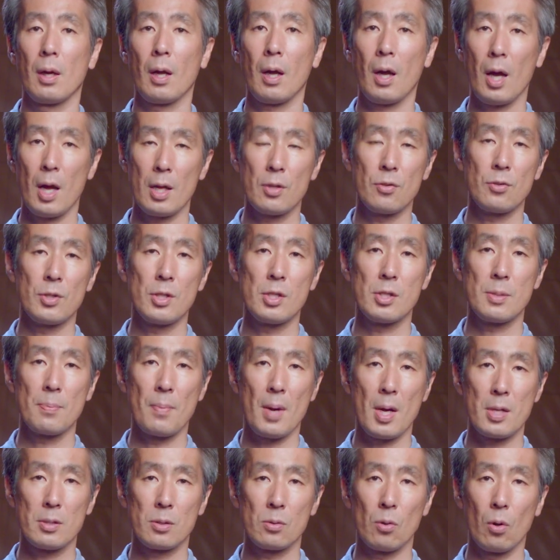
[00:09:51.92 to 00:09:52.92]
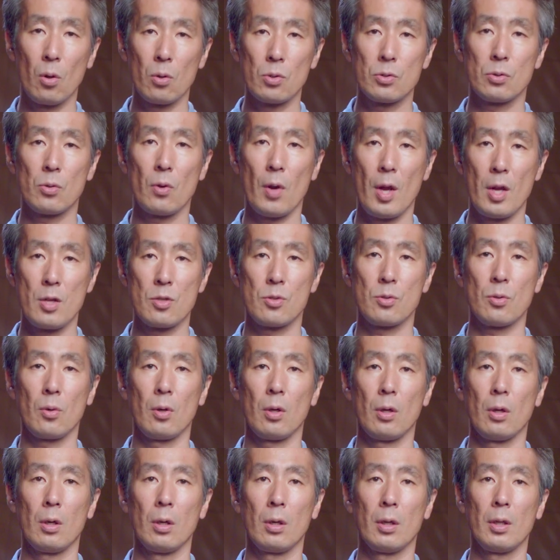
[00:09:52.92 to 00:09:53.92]
Countries must also
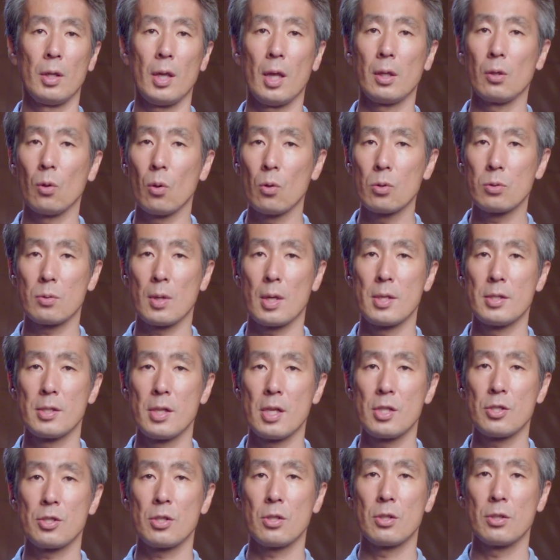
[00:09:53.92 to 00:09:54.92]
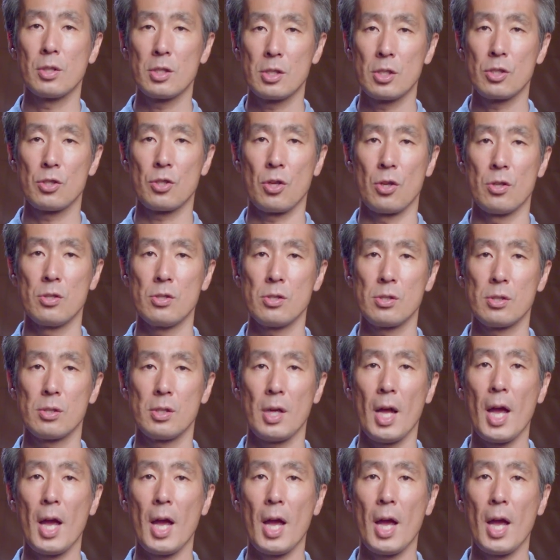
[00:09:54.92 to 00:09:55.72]
ensure that authorization decisions